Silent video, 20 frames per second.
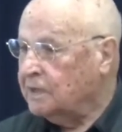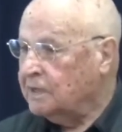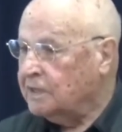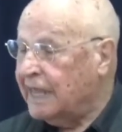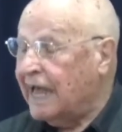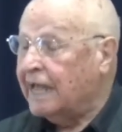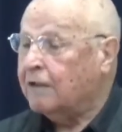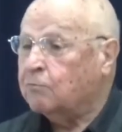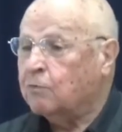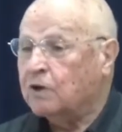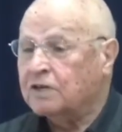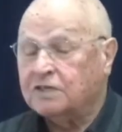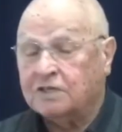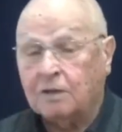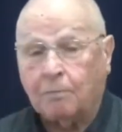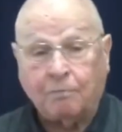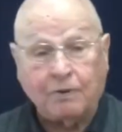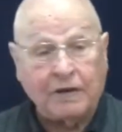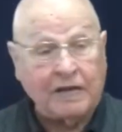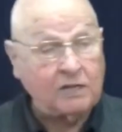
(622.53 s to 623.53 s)
That was the
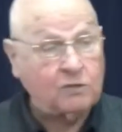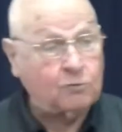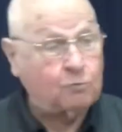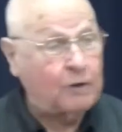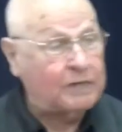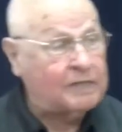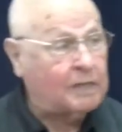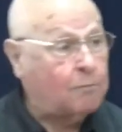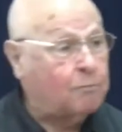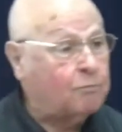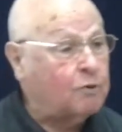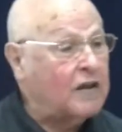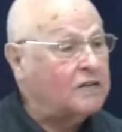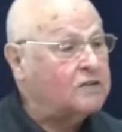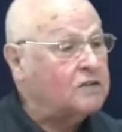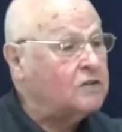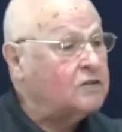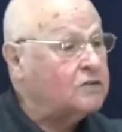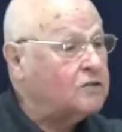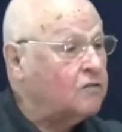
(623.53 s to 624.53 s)
place where the
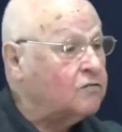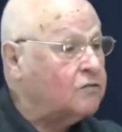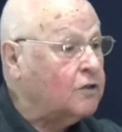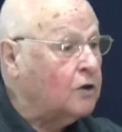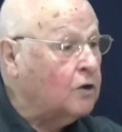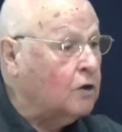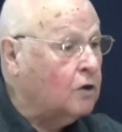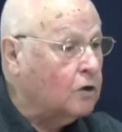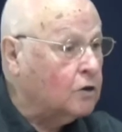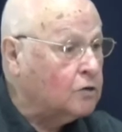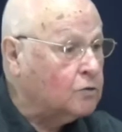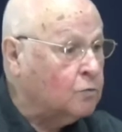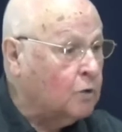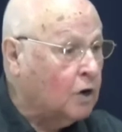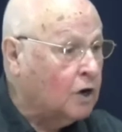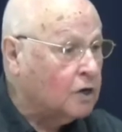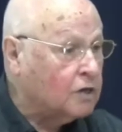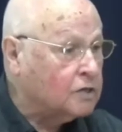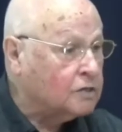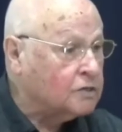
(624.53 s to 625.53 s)
presence of the Lord
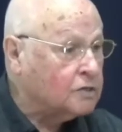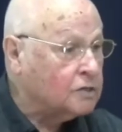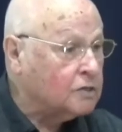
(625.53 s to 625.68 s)
was.